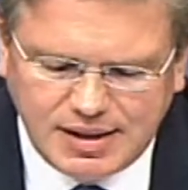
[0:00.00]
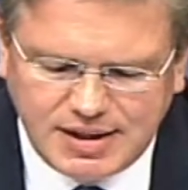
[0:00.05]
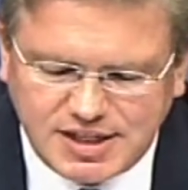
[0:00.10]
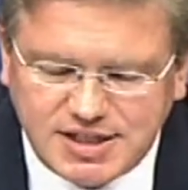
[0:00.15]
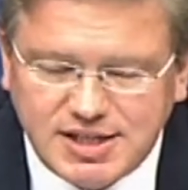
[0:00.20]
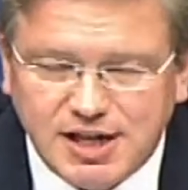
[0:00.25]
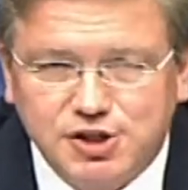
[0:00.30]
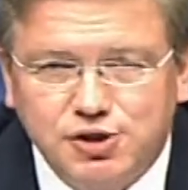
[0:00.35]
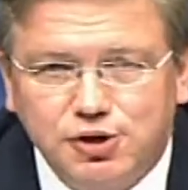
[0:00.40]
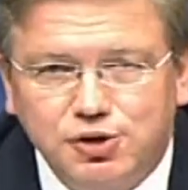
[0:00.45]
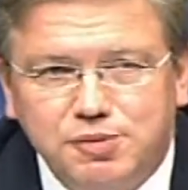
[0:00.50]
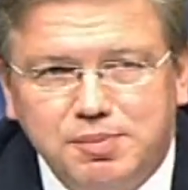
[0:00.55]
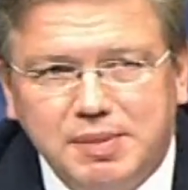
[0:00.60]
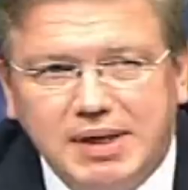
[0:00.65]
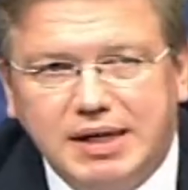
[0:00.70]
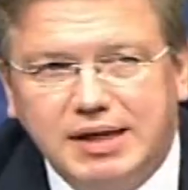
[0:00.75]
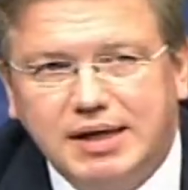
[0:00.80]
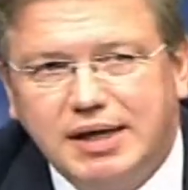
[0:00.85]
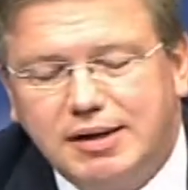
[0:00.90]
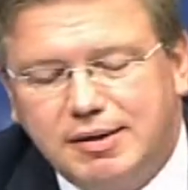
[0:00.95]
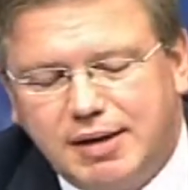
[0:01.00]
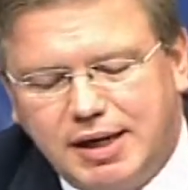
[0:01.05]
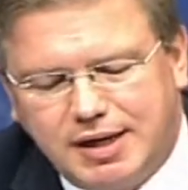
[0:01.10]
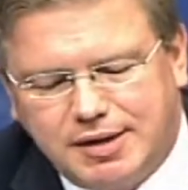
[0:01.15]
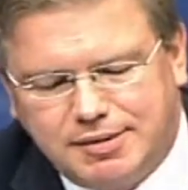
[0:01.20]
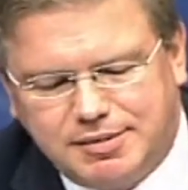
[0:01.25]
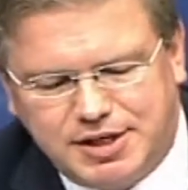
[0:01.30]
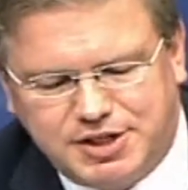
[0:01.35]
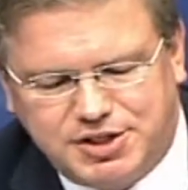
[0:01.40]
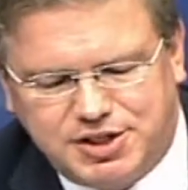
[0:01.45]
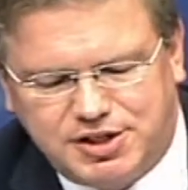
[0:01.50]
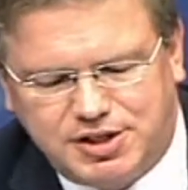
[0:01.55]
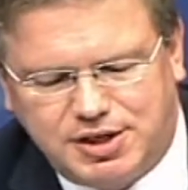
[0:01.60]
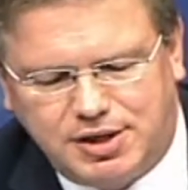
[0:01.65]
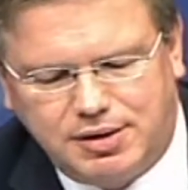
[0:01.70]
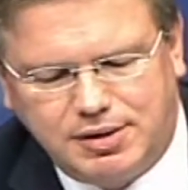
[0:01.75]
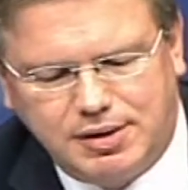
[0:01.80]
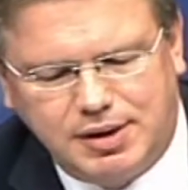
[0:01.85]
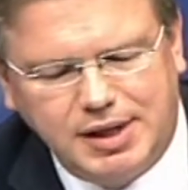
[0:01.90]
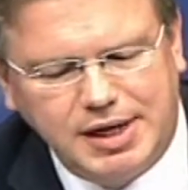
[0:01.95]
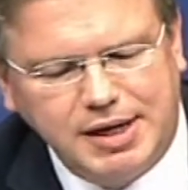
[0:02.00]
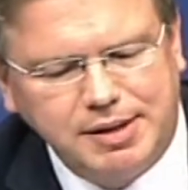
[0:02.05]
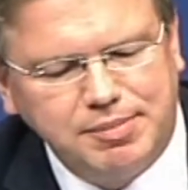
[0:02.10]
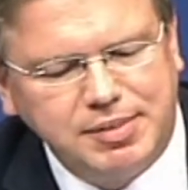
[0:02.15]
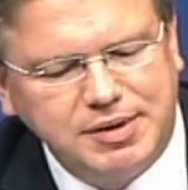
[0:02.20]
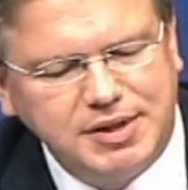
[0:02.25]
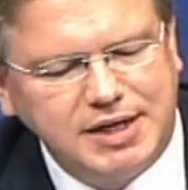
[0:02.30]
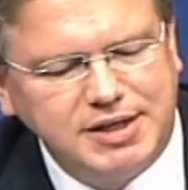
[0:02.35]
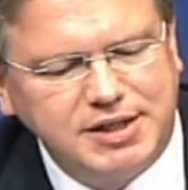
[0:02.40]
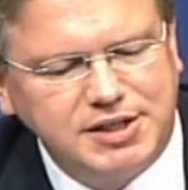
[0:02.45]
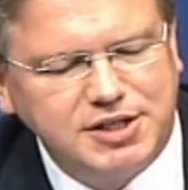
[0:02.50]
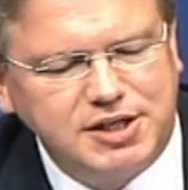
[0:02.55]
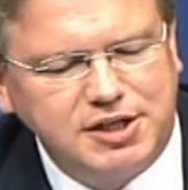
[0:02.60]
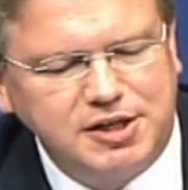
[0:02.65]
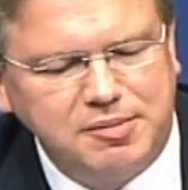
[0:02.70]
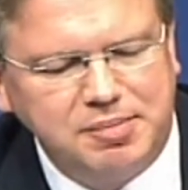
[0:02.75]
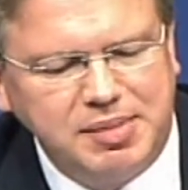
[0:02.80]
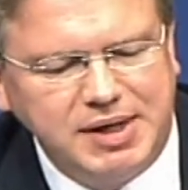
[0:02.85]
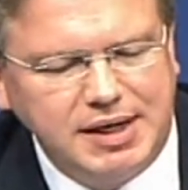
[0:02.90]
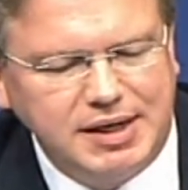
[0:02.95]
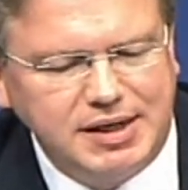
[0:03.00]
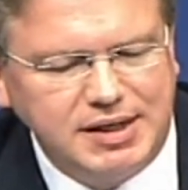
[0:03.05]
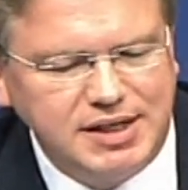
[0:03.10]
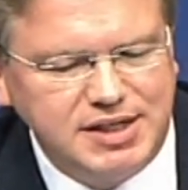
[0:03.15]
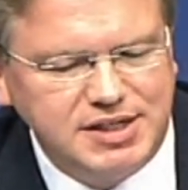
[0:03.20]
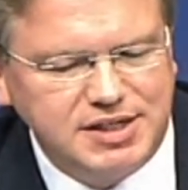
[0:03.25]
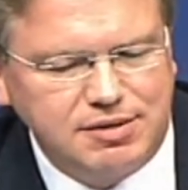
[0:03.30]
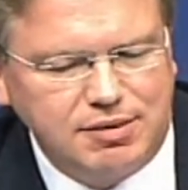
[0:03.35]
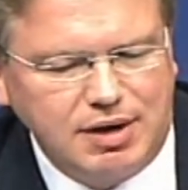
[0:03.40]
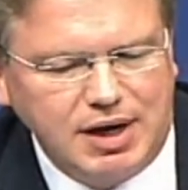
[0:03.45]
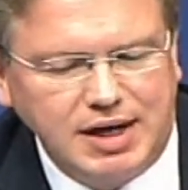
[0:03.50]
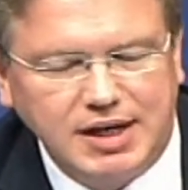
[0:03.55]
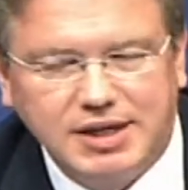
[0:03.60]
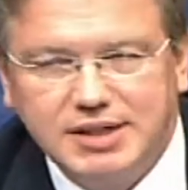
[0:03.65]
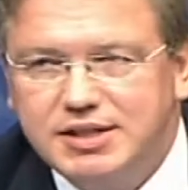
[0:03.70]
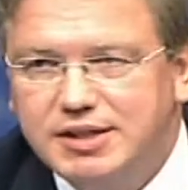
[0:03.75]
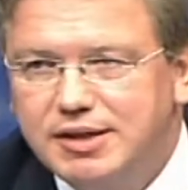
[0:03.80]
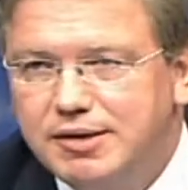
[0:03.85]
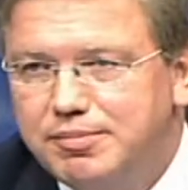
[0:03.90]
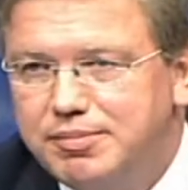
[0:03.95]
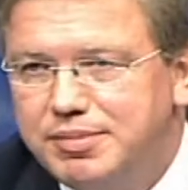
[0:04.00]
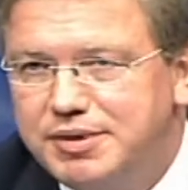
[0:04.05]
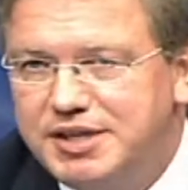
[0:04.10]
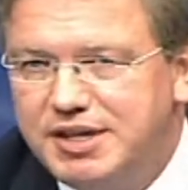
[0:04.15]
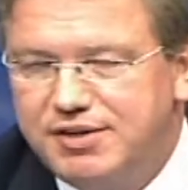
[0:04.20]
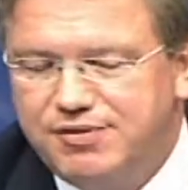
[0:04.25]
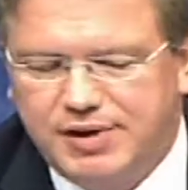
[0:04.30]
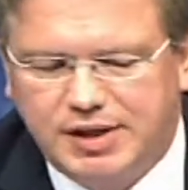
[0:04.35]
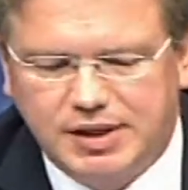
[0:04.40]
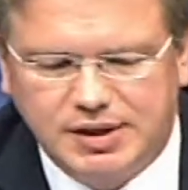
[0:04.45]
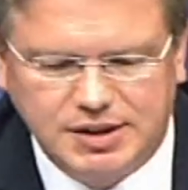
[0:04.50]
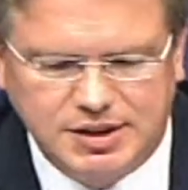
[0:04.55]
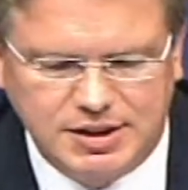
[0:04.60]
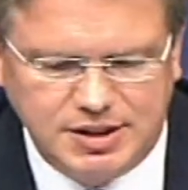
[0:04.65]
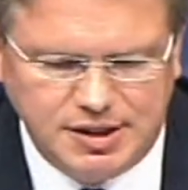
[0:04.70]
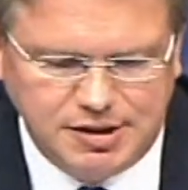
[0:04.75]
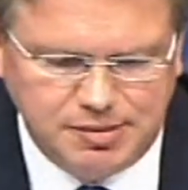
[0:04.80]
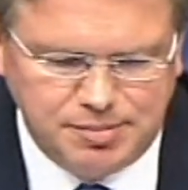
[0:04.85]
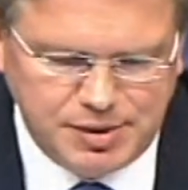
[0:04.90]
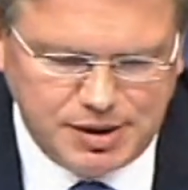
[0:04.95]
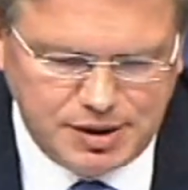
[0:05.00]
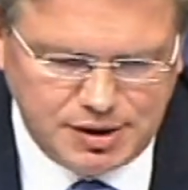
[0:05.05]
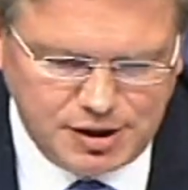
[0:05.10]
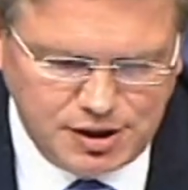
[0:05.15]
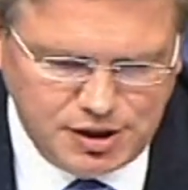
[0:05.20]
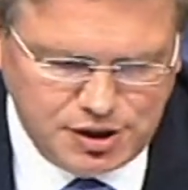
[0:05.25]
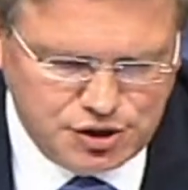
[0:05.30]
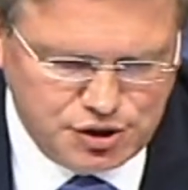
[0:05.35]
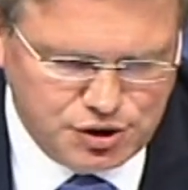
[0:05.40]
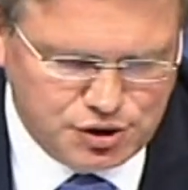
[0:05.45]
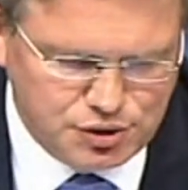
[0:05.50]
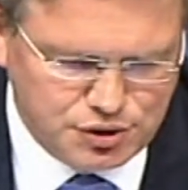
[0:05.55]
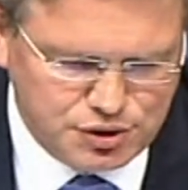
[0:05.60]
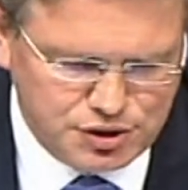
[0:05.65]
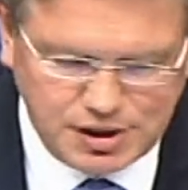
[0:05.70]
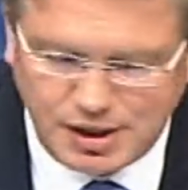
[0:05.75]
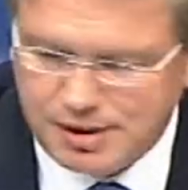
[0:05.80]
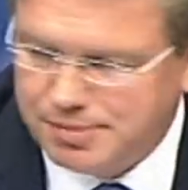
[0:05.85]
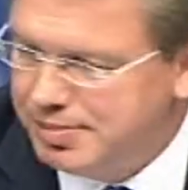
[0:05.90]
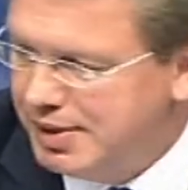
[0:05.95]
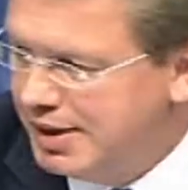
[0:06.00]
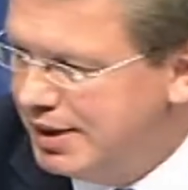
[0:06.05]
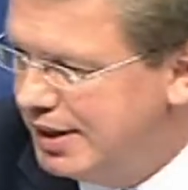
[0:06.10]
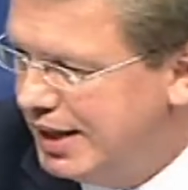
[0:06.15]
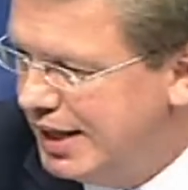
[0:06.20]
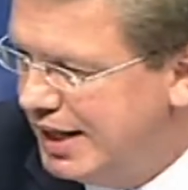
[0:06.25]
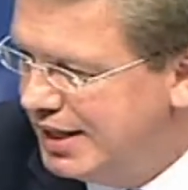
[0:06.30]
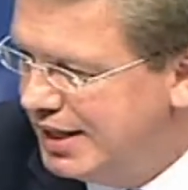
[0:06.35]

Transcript: This does not mean uh, necessarily that it's going to be an easy ride. Uh, difficult uh, uh, issues, uh, uh,